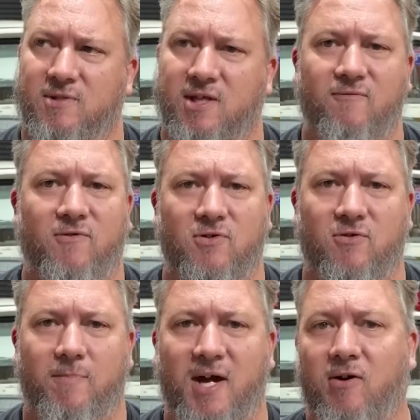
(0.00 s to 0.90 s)
a C4
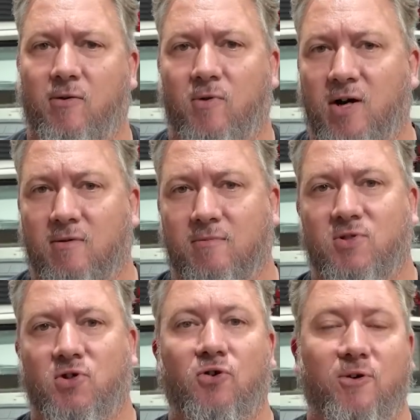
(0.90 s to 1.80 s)
to a Barra? Well,
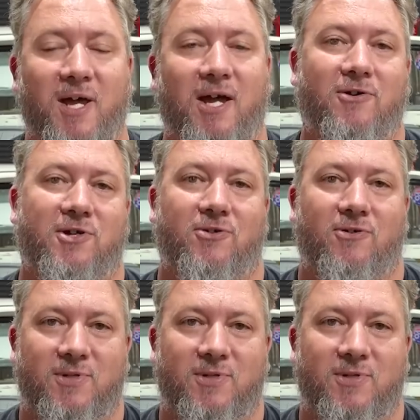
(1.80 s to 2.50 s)
Torque Power do.